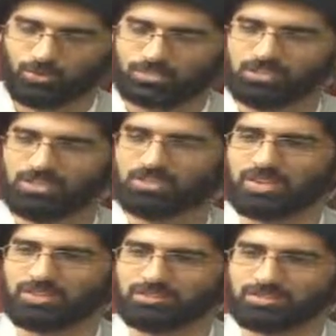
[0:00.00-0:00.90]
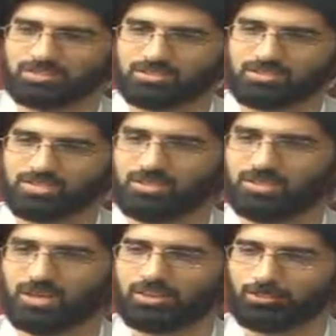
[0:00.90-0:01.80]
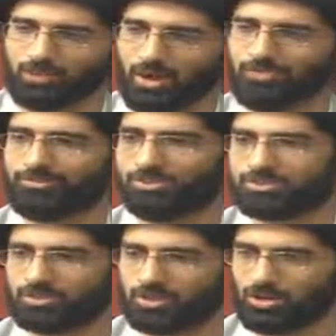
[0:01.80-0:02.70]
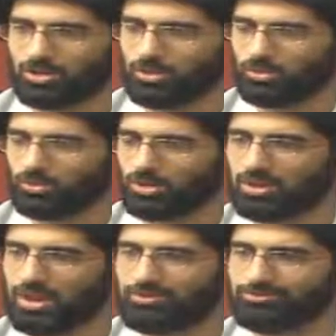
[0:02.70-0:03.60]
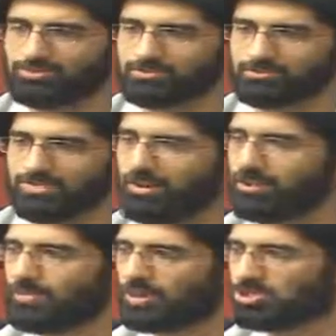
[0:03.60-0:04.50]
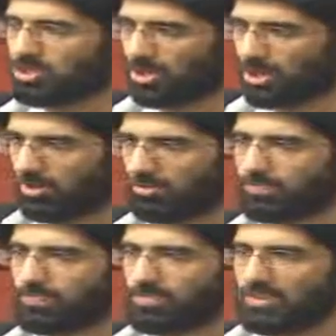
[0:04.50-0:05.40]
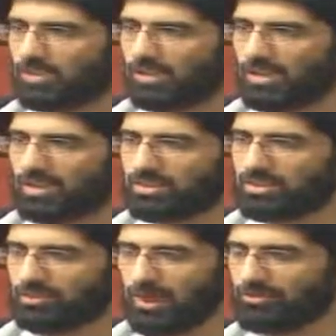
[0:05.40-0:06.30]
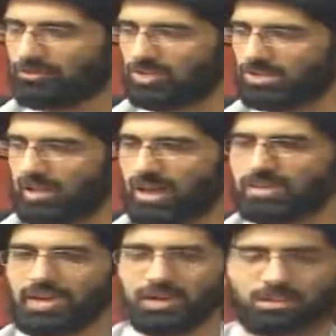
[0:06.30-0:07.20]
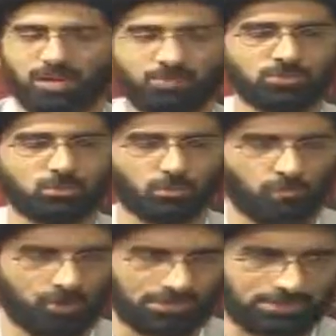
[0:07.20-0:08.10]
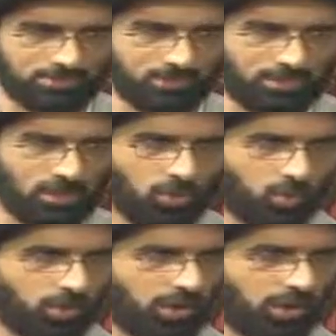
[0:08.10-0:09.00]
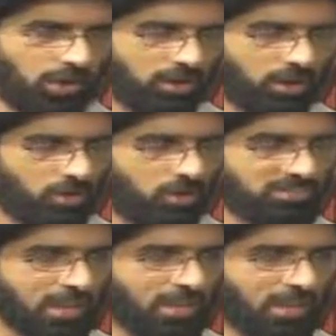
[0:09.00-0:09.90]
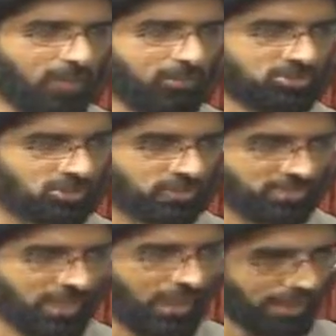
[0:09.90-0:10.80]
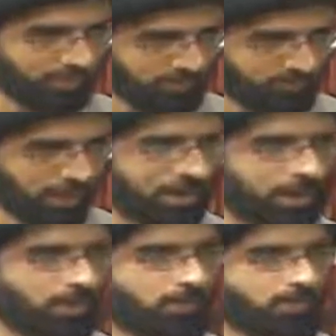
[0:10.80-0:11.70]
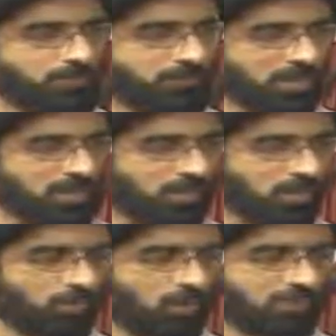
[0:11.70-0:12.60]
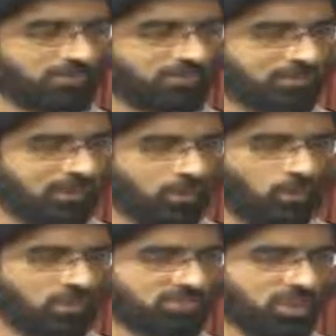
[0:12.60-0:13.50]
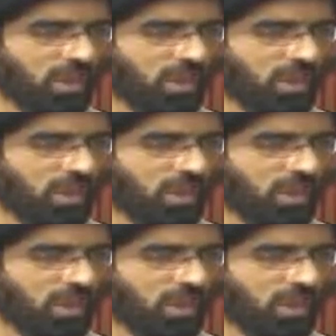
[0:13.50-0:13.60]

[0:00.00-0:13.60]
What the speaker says: we see that she and the Prophet were left very much alone. The Prophet had not yet come to a point where he was unable to reside in Mecca. But it was